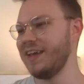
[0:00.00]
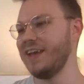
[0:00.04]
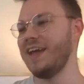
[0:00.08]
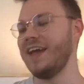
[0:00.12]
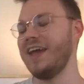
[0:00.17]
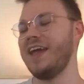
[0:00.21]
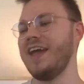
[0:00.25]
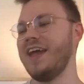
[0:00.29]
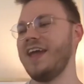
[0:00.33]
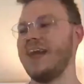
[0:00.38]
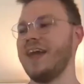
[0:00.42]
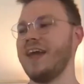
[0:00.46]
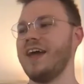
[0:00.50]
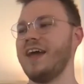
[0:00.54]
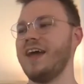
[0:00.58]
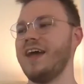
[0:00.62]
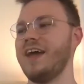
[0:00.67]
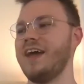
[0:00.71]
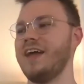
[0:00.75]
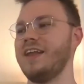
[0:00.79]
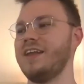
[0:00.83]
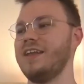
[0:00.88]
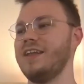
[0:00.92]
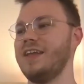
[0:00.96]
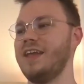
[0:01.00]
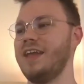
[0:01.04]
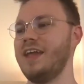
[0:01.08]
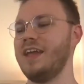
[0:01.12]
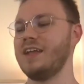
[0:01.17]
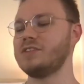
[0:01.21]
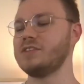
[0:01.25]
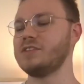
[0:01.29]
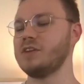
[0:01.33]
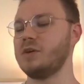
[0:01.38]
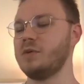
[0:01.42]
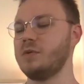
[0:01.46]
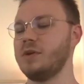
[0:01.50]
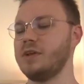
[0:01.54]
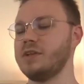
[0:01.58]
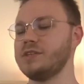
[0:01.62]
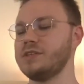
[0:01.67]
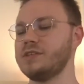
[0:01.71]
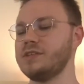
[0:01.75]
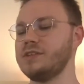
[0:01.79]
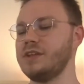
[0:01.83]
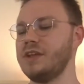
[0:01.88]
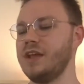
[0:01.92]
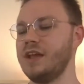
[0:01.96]
and it's
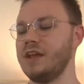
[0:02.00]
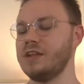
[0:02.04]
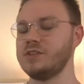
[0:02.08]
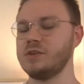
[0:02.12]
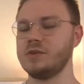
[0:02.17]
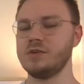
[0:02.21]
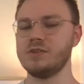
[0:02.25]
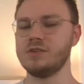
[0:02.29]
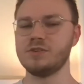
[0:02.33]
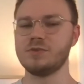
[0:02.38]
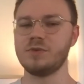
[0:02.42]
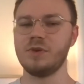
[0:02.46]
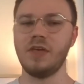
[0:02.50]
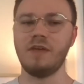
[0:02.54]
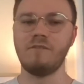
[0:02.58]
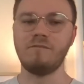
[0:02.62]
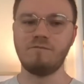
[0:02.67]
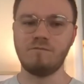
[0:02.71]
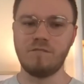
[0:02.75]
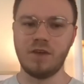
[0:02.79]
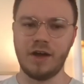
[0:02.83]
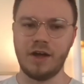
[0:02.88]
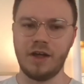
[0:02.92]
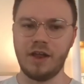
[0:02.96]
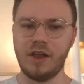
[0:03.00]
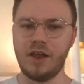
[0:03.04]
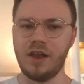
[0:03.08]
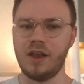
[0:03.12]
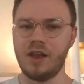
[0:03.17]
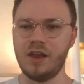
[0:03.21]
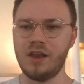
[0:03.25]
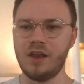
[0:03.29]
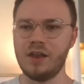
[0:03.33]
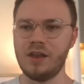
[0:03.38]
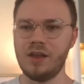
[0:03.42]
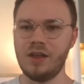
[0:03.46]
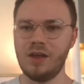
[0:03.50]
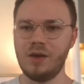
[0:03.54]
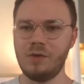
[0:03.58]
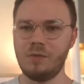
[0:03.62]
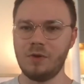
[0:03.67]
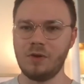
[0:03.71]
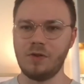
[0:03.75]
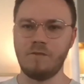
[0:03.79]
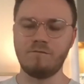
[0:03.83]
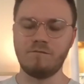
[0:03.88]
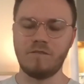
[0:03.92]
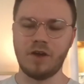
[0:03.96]
always it's always really fun
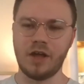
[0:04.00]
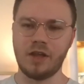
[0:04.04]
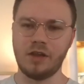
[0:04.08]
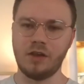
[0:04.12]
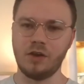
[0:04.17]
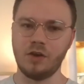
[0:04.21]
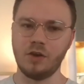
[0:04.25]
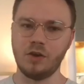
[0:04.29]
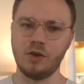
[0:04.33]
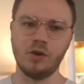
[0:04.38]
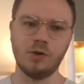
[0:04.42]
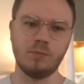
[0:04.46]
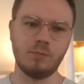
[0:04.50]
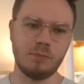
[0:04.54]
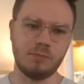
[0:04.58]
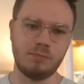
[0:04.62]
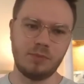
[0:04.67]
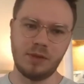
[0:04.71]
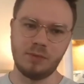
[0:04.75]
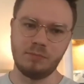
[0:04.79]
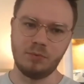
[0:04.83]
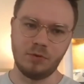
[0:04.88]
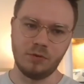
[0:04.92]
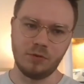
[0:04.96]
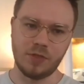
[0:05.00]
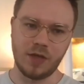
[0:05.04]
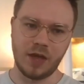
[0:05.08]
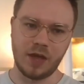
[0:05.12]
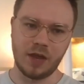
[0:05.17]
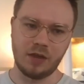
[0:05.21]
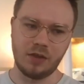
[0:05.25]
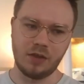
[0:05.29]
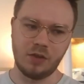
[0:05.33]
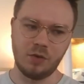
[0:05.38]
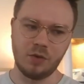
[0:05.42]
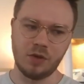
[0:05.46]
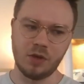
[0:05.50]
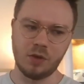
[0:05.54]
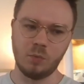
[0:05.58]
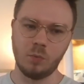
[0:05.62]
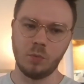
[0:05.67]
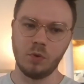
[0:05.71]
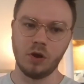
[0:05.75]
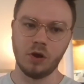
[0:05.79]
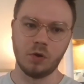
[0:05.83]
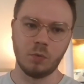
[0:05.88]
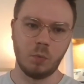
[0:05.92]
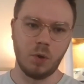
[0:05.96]
when you find your group of people that you can
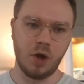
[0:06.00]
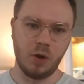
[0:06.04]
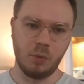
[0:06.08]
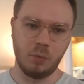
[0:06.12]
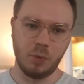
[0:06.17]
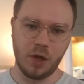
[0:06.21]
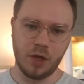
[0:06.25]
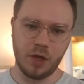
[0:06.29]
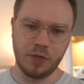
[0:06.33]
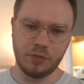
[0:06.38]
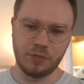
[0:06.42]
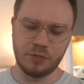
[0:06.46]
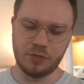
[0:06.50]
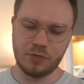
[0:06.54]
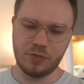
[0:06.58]
work well with